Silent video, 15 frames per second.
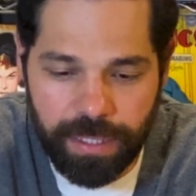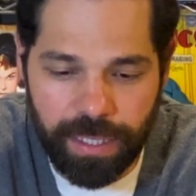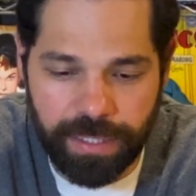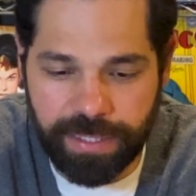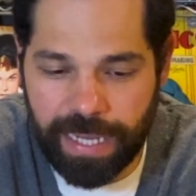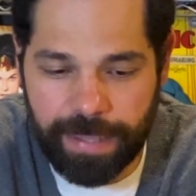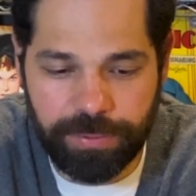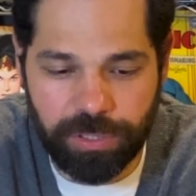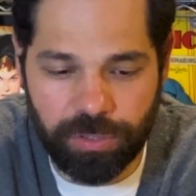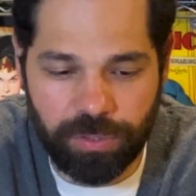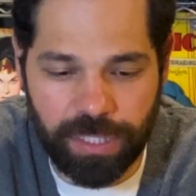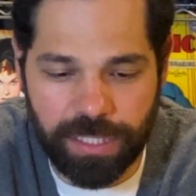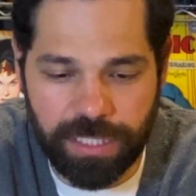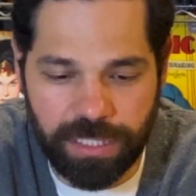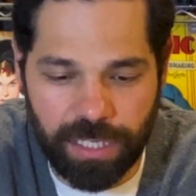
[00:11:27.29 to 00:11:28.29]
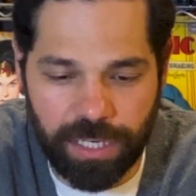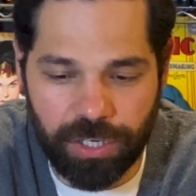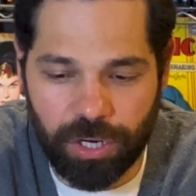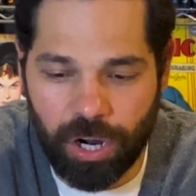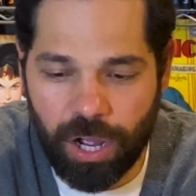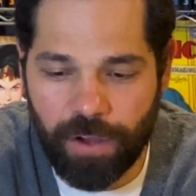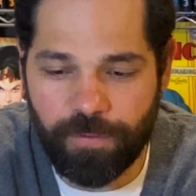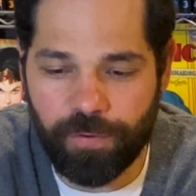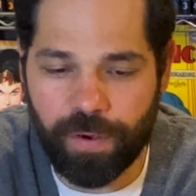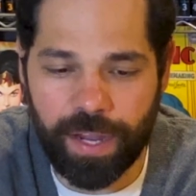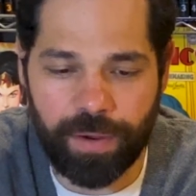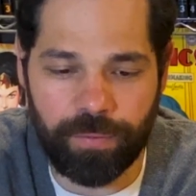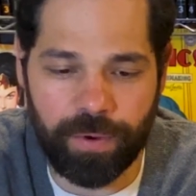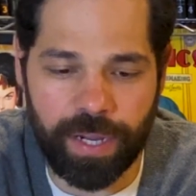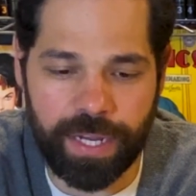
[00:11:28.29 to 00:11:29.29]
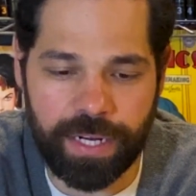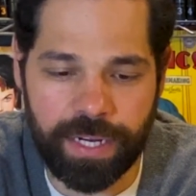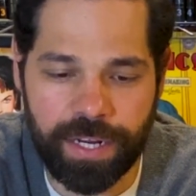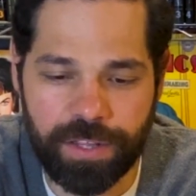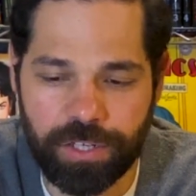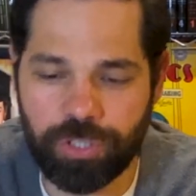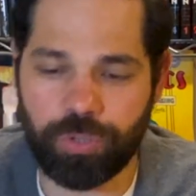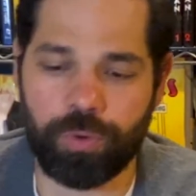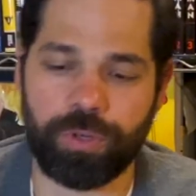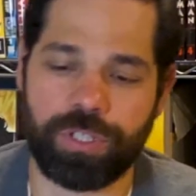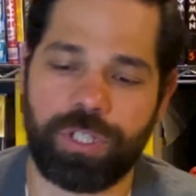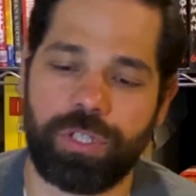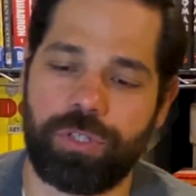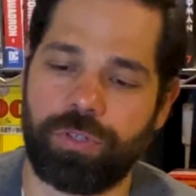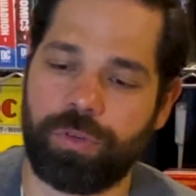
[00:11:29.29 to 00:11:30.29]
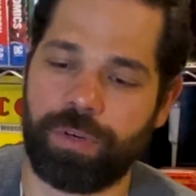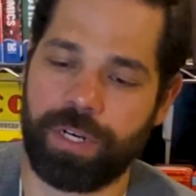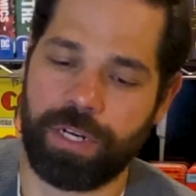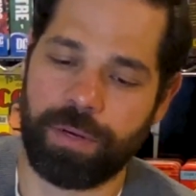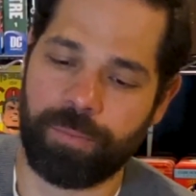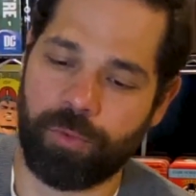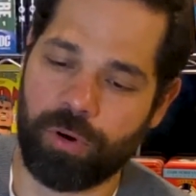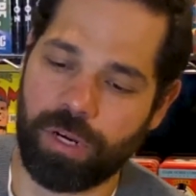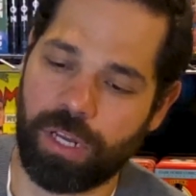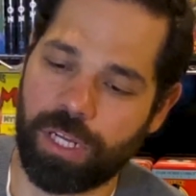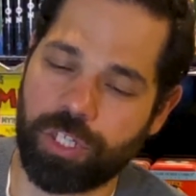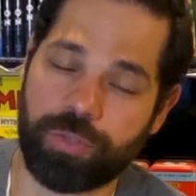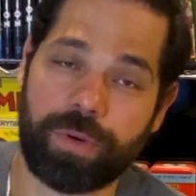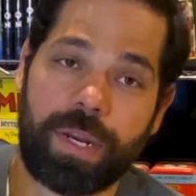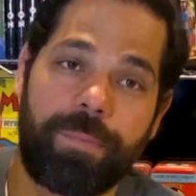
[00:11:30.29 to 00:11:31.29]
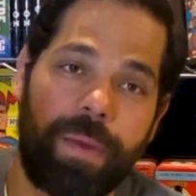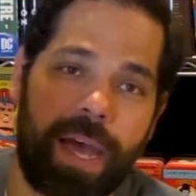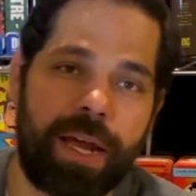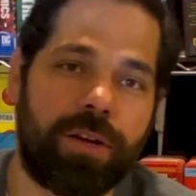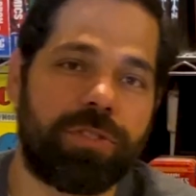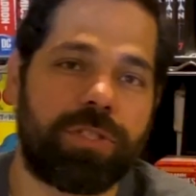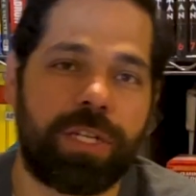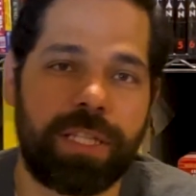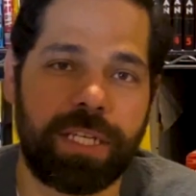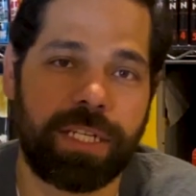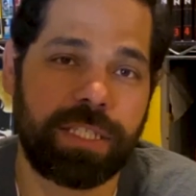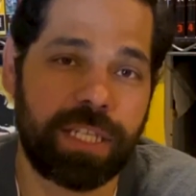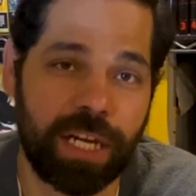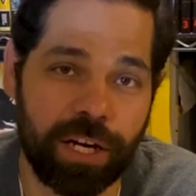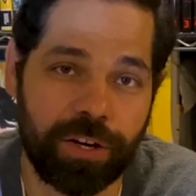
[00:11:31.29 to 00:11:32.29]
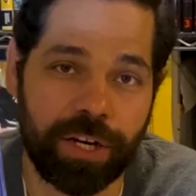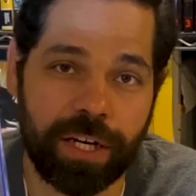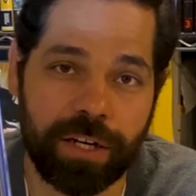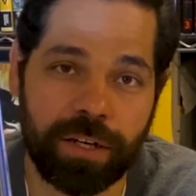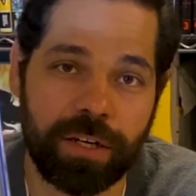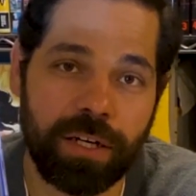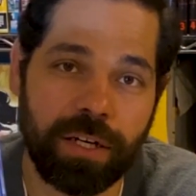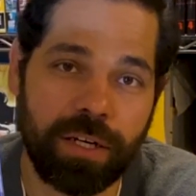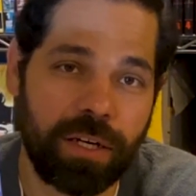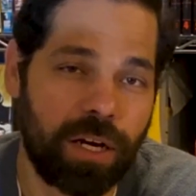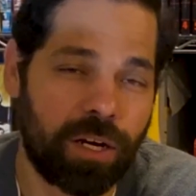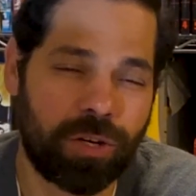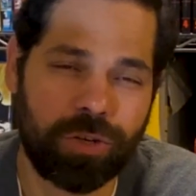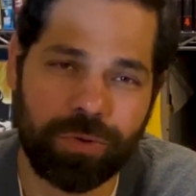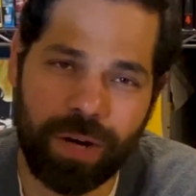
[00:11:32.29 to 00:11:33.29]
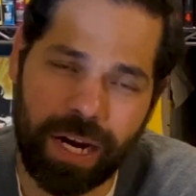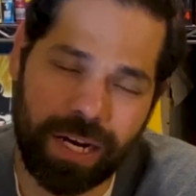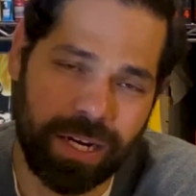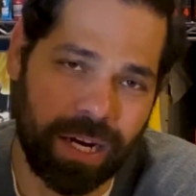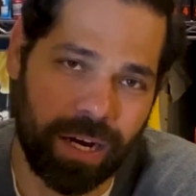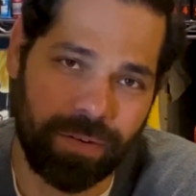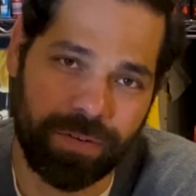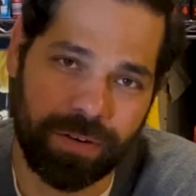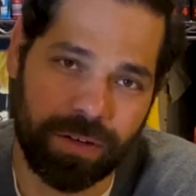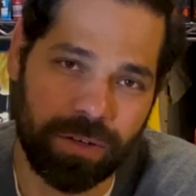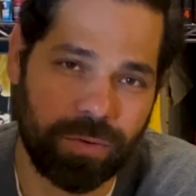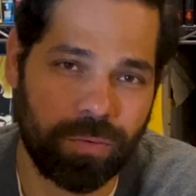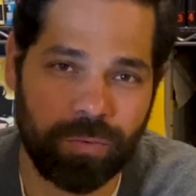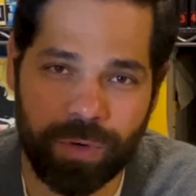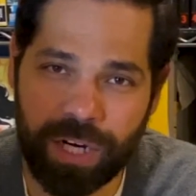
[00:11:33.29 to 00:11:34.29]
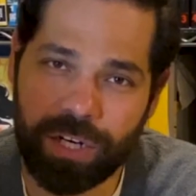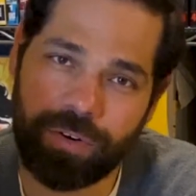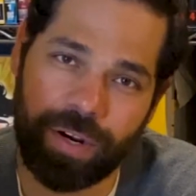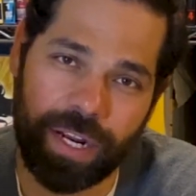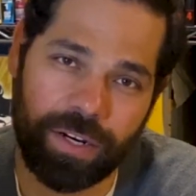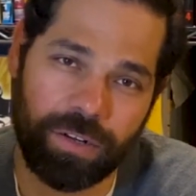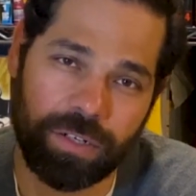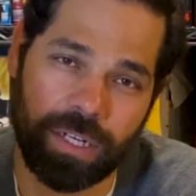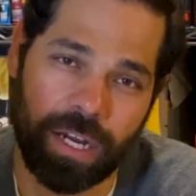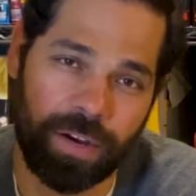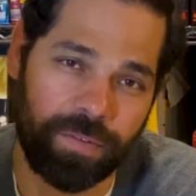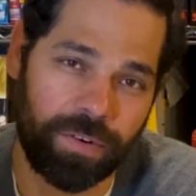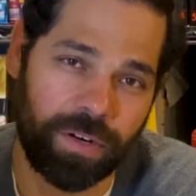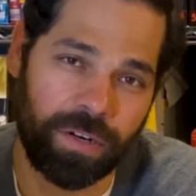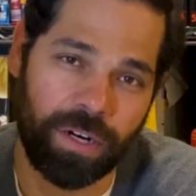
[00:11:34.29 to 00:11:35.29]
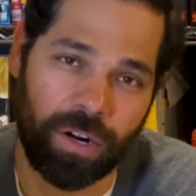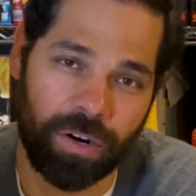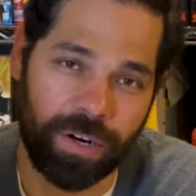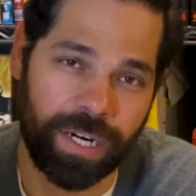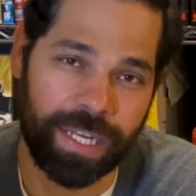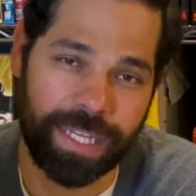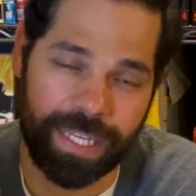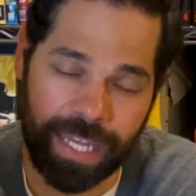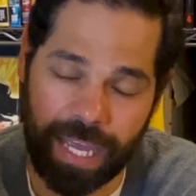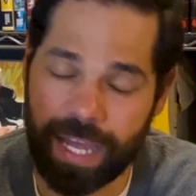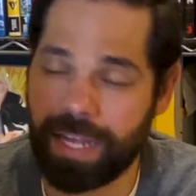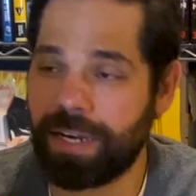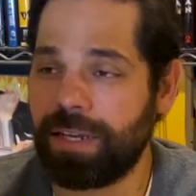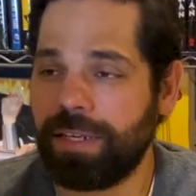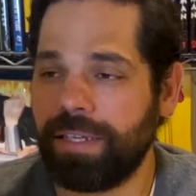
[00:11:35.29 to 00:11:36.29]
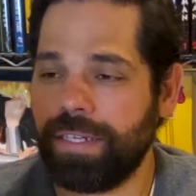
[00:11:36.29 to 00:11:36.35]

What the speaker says: It's absolutely a stunner. Off-white white, another torchy story, no more lingerie panels on the interior, a great cover, Reed Crandall cover and art again.